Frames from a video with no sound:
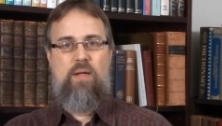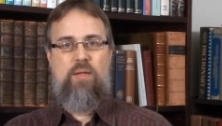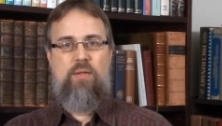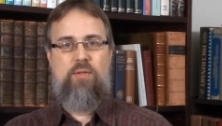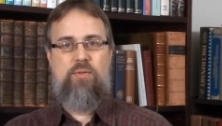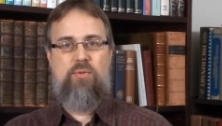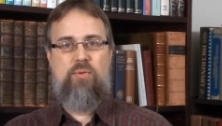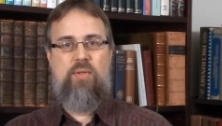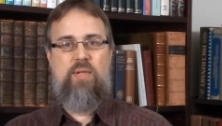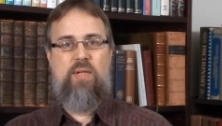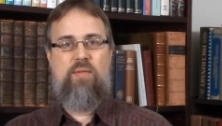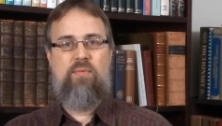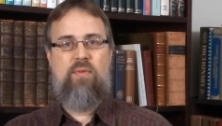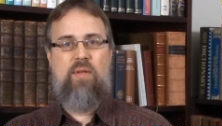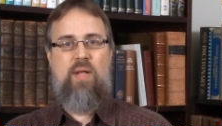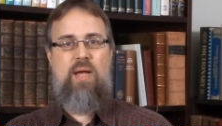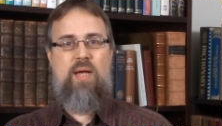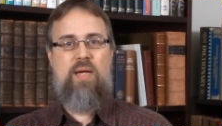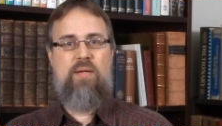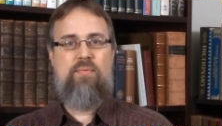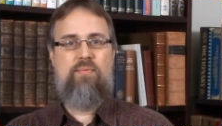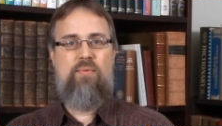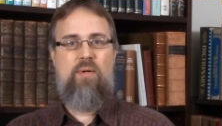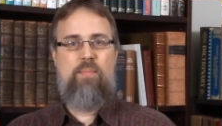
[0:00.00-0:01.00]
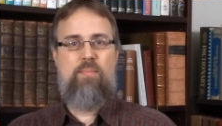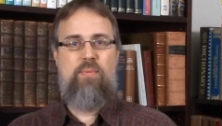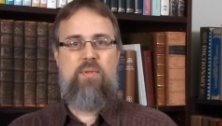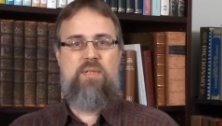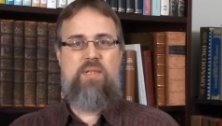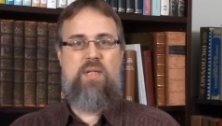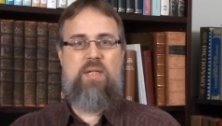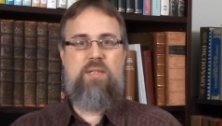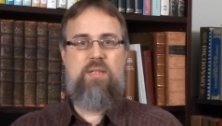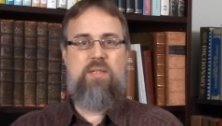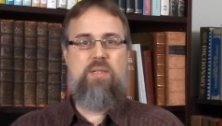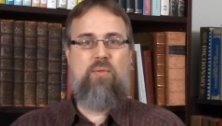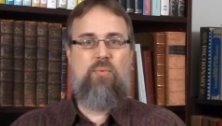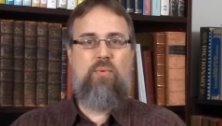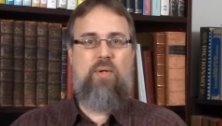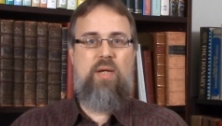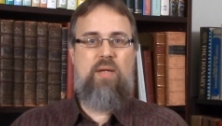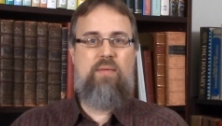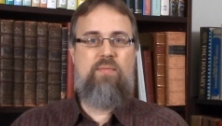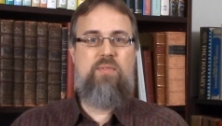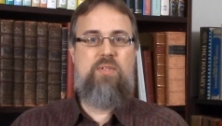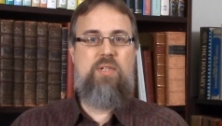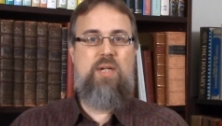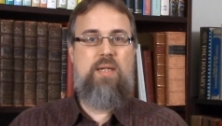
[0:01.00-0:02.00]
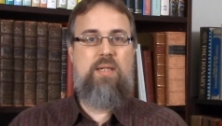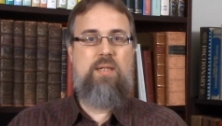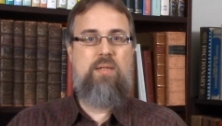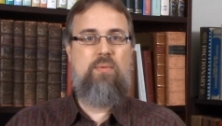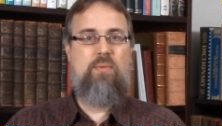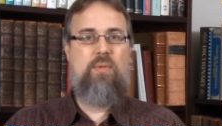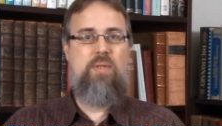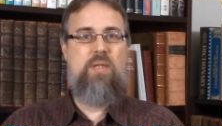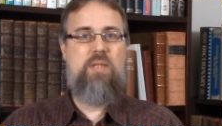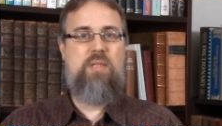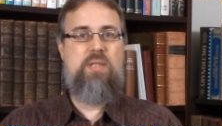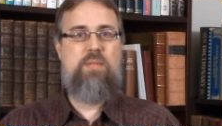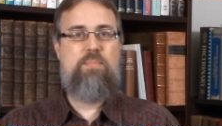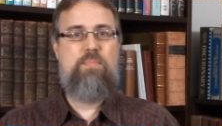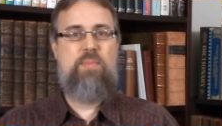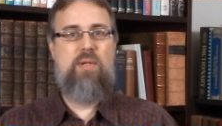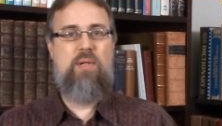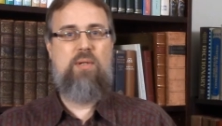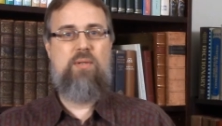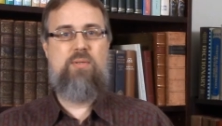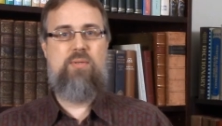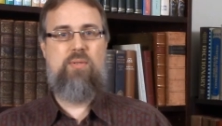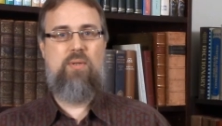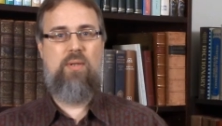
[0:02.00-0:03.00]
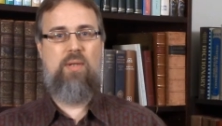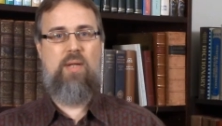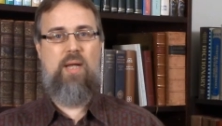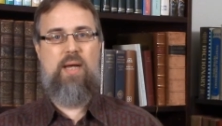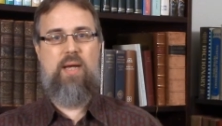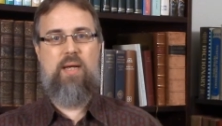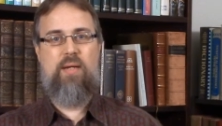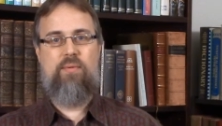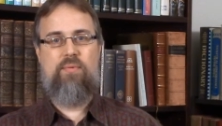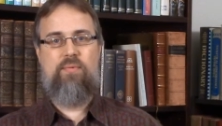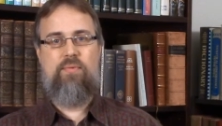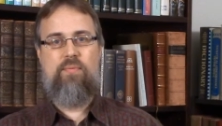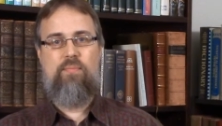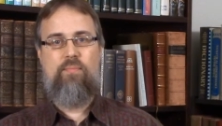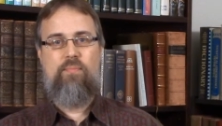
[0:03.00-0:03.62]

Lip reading: The tree of life represents the way of genuine spiritual life.